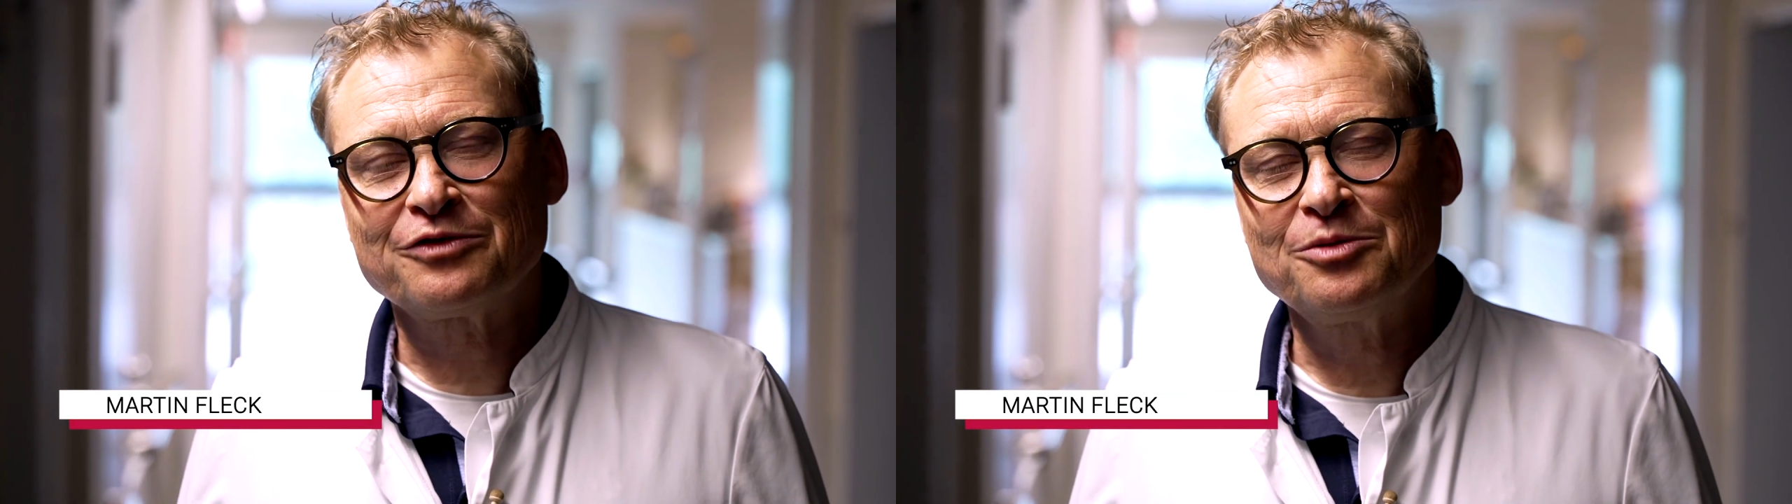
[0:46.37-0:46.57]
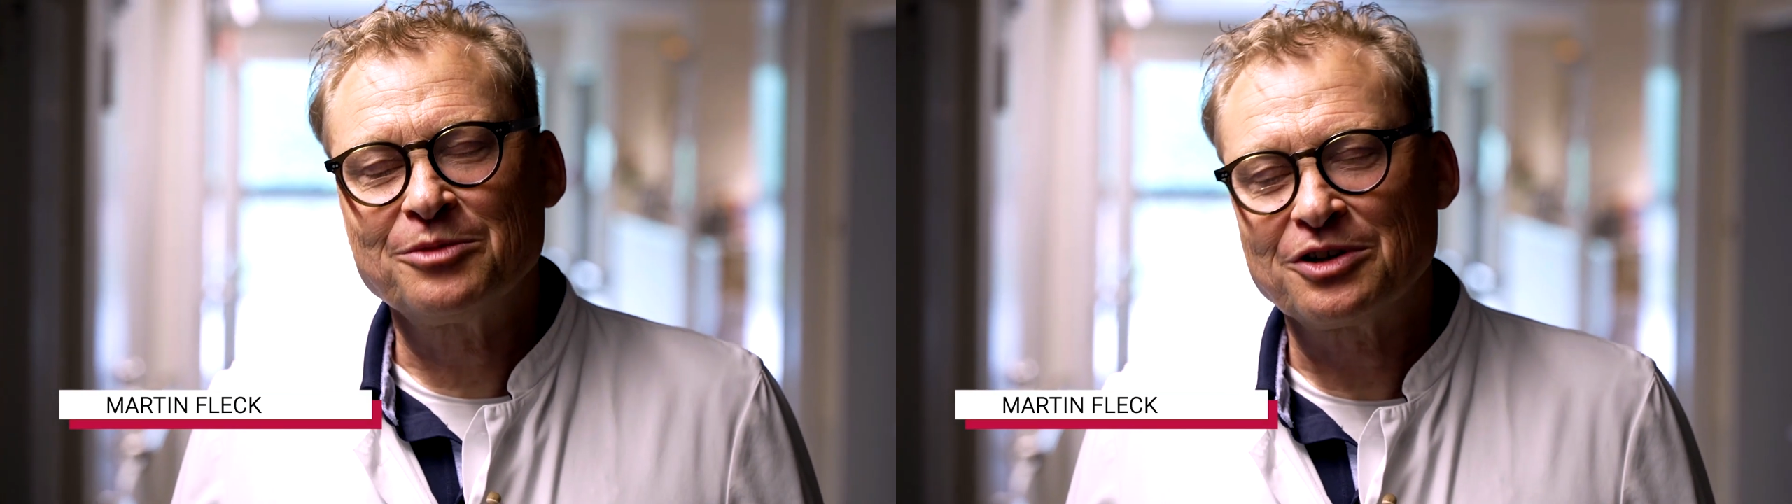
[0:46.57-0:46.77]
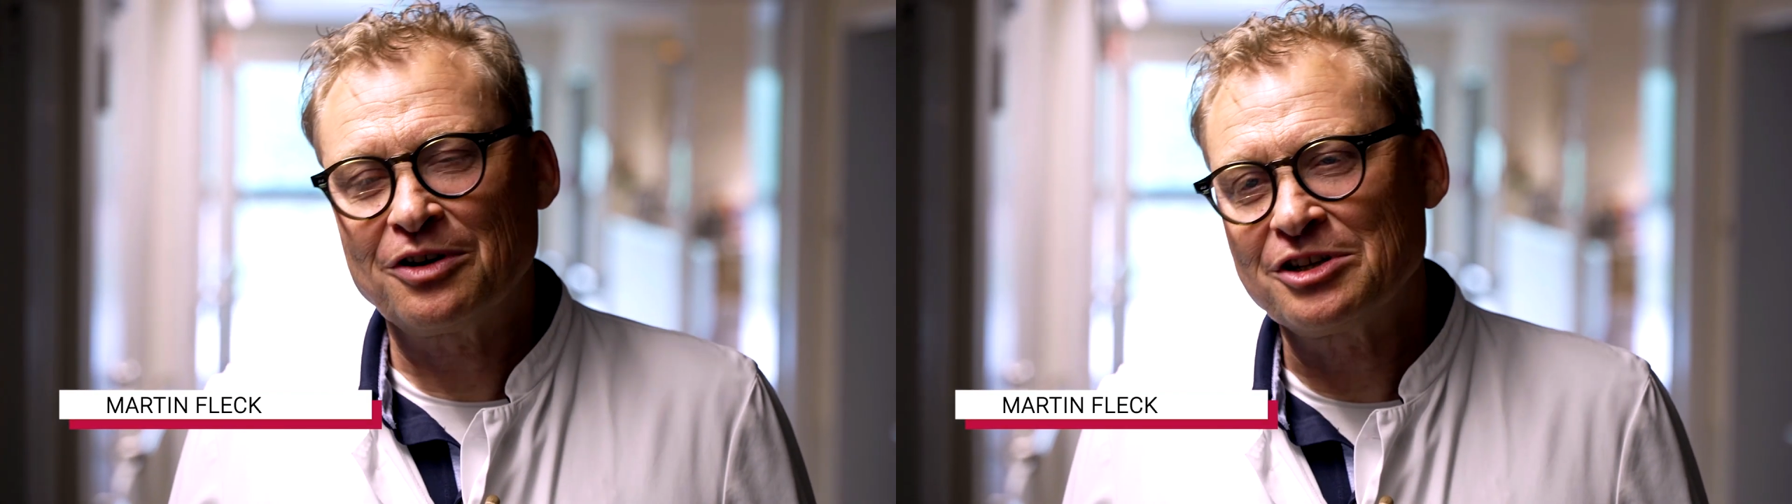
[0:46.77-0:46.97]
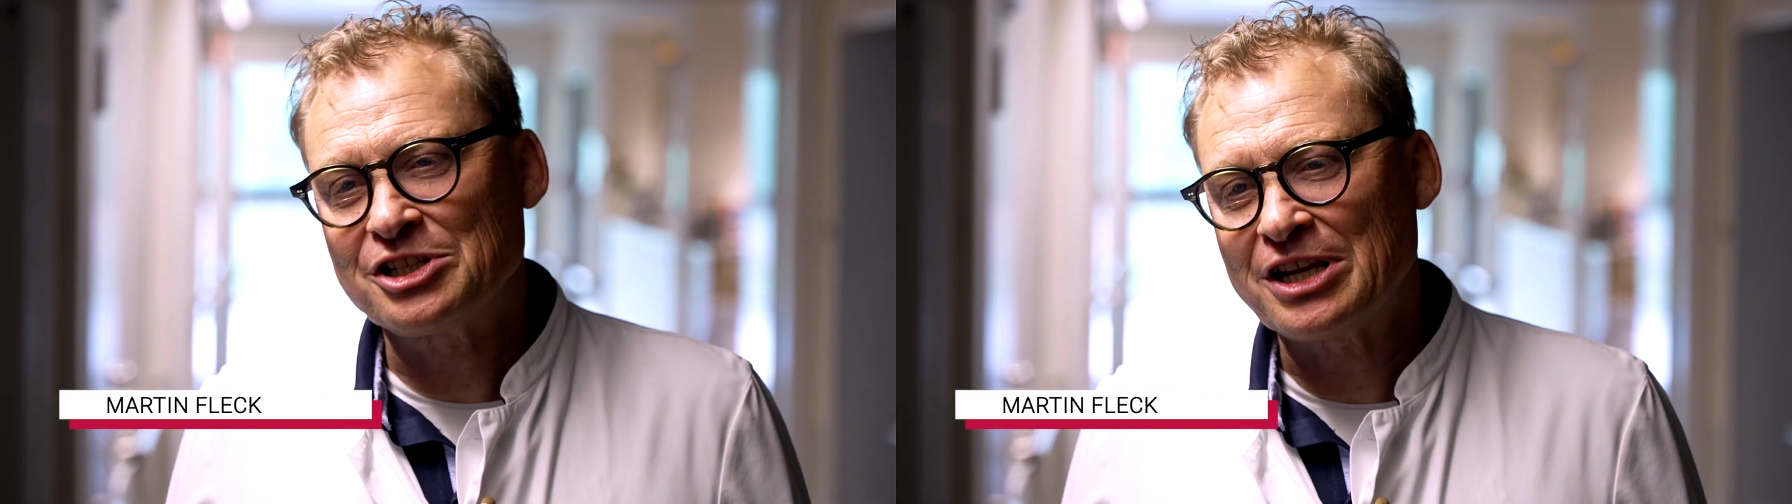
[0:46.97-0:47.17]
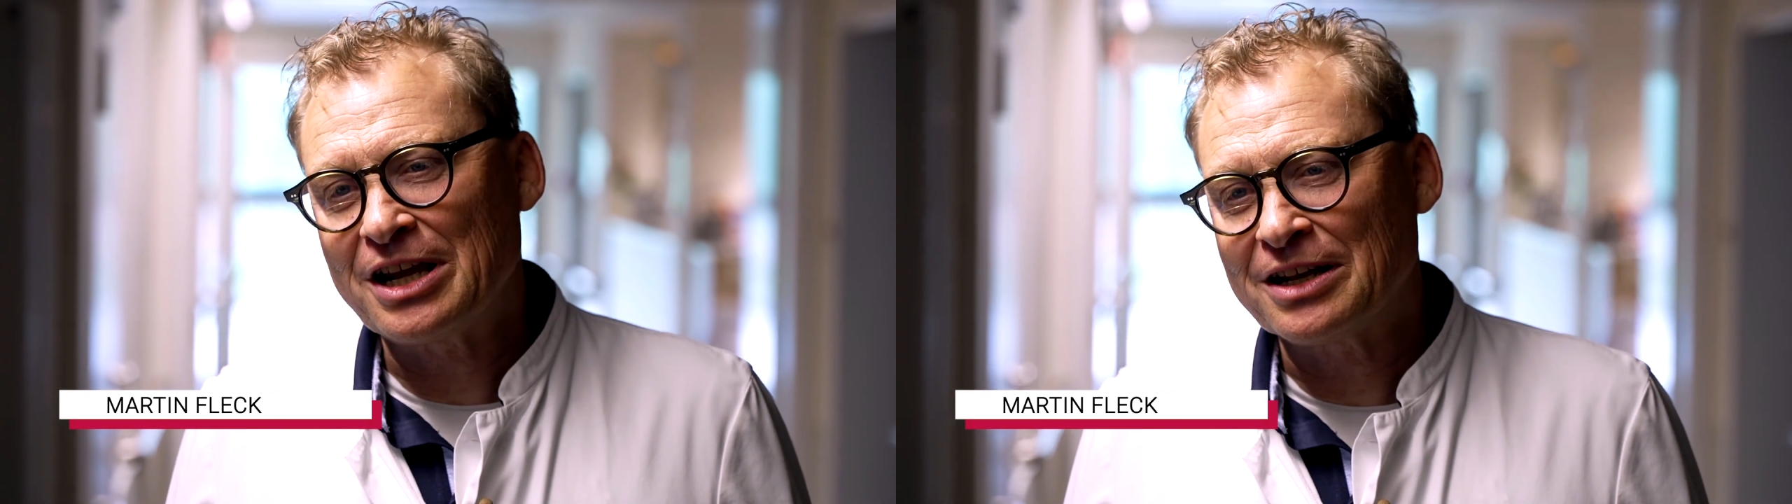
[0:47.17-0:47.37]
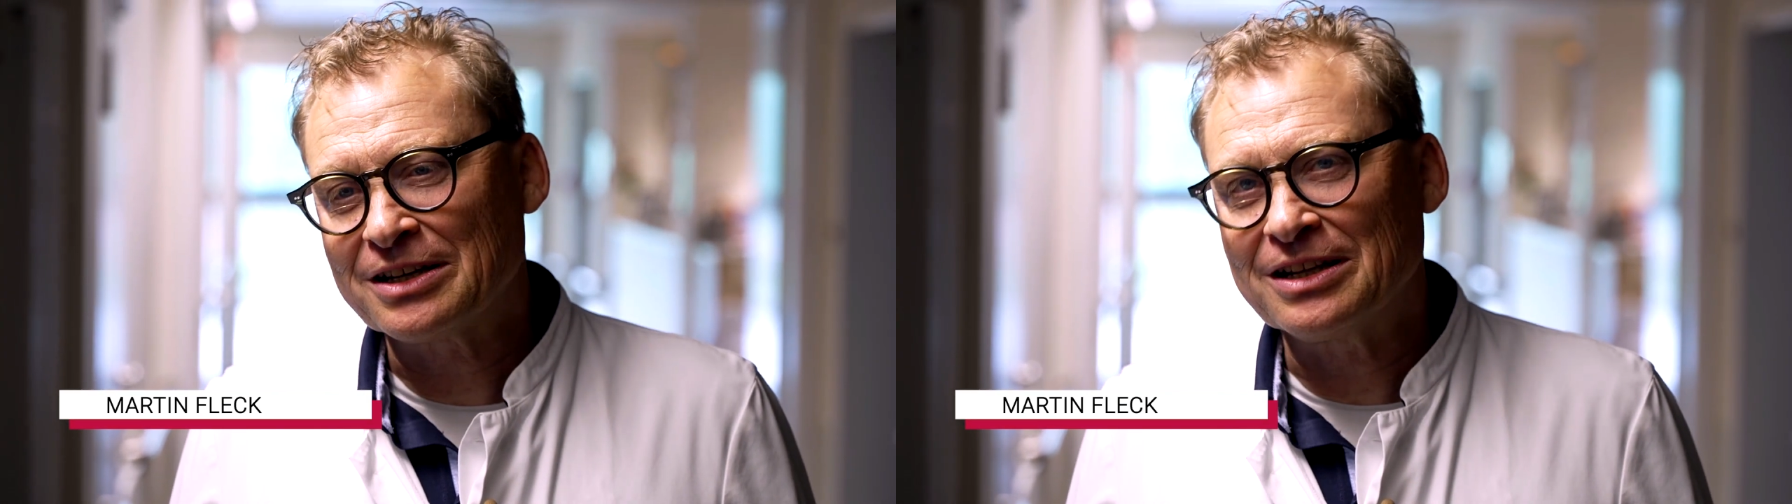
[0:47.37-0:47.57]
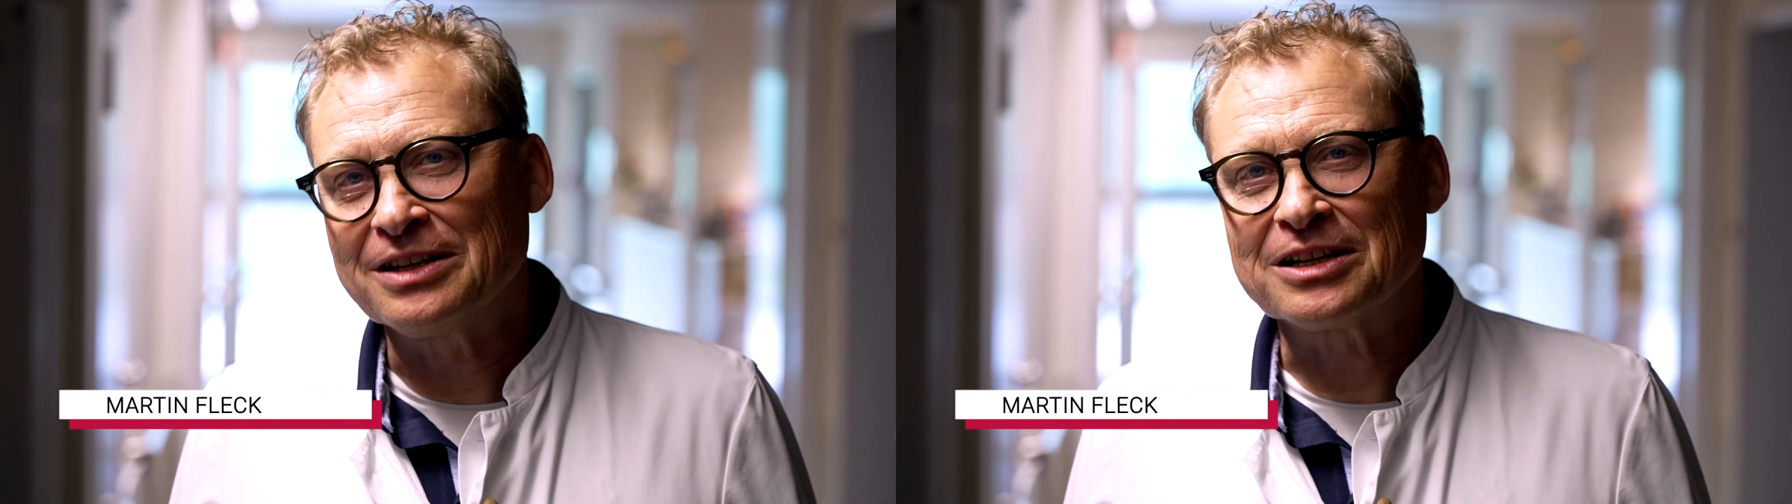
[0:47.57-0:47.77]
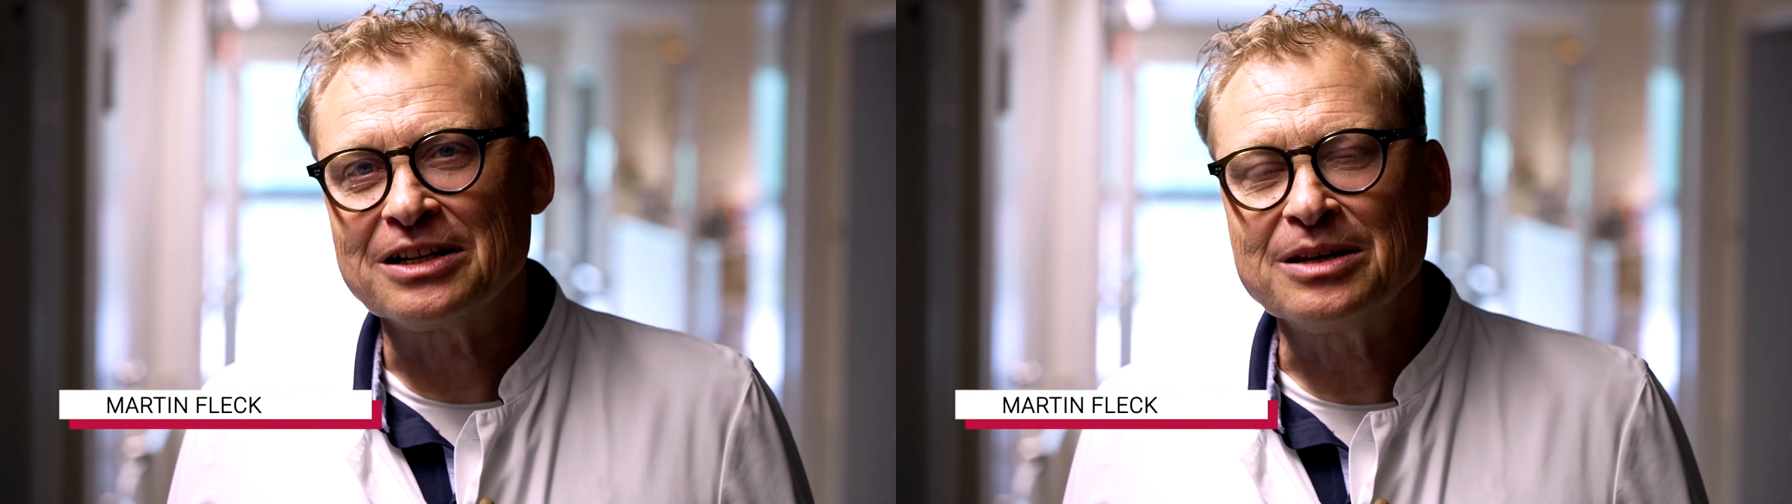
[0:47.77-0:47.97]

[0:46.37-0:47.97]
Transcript: Rheumatology and Clinical